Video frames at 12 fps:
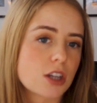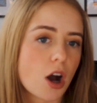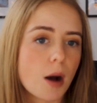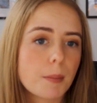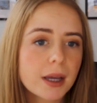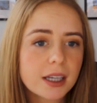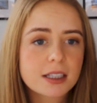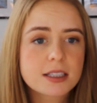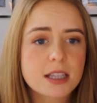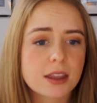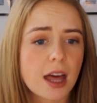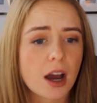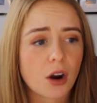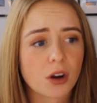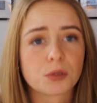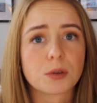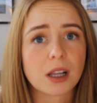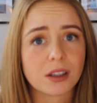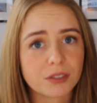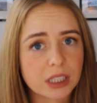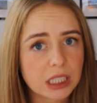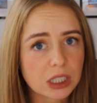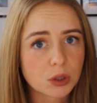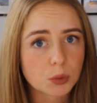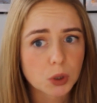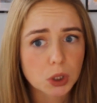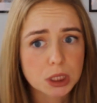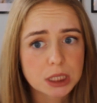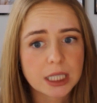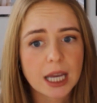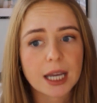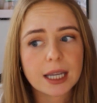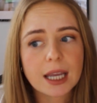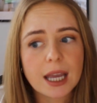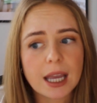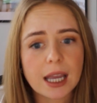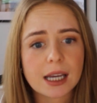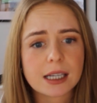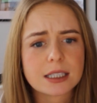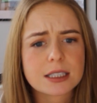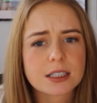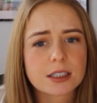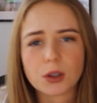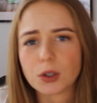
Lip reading: topics that are relevant in the world today and